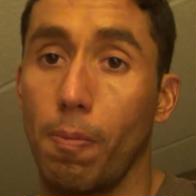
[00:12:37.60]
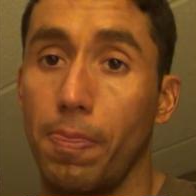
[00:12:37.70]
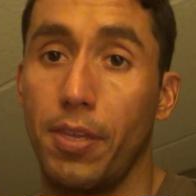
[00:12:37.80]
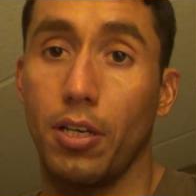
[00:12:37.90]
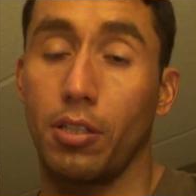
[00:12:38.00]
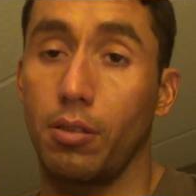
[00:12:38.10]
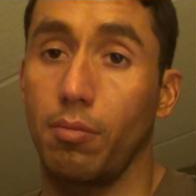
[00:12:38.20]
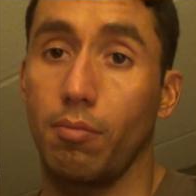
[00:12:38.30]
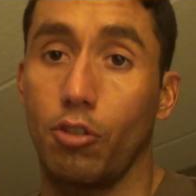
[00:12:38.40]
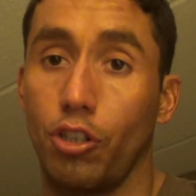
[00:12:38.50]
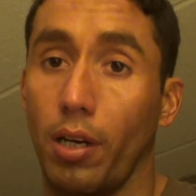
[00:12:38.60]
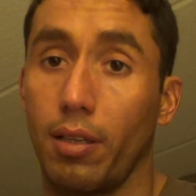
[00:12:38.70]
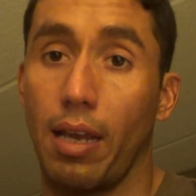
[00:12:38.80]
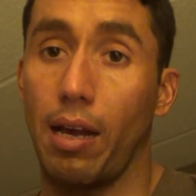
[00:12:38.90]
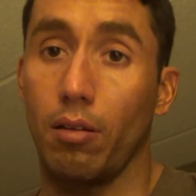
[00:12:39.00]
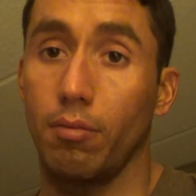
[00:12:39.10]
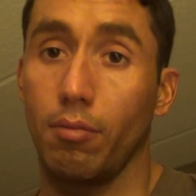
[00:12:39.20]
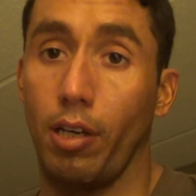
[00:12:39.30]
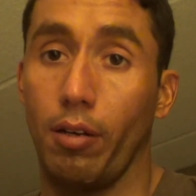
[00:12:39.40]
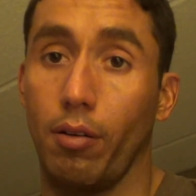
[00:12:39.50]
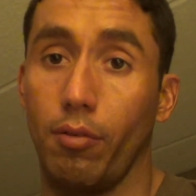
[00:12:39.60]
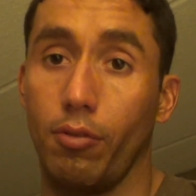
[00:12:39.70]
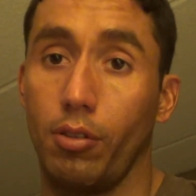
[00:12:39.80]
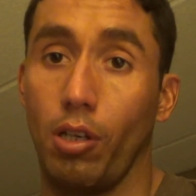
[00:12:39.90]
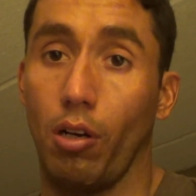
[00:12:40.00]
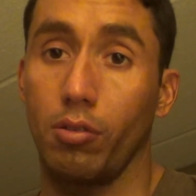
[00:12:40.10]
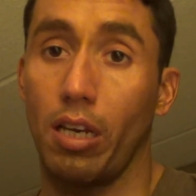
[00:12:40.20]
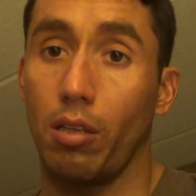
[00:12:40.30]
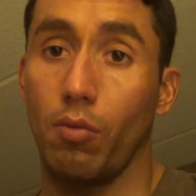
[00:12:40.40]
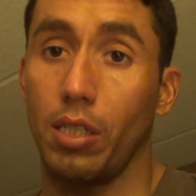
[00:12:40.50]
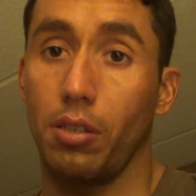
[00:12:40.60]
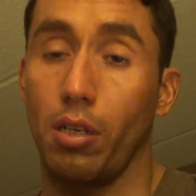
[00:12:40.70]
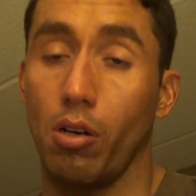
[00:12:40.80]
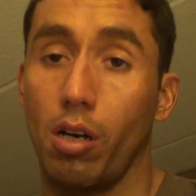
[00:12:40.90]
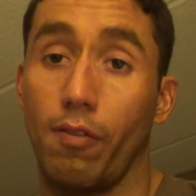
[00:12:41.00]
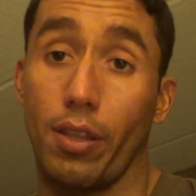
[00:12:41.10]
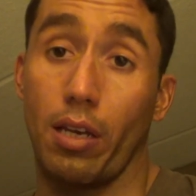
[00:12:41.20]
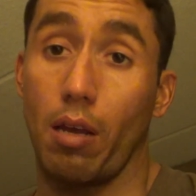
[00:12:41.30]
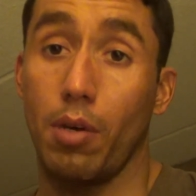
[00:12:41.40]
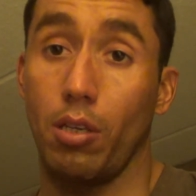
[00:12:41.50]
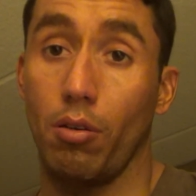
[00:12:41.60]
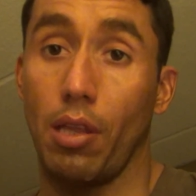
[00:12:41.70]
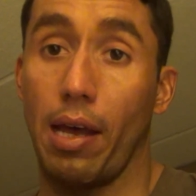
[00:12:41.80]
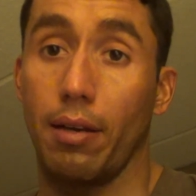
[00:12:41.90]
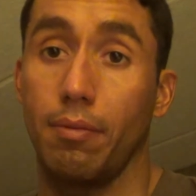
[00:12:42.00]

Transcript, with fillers: just shut it down and then, you know, take the rest of the year off. I think I may do that.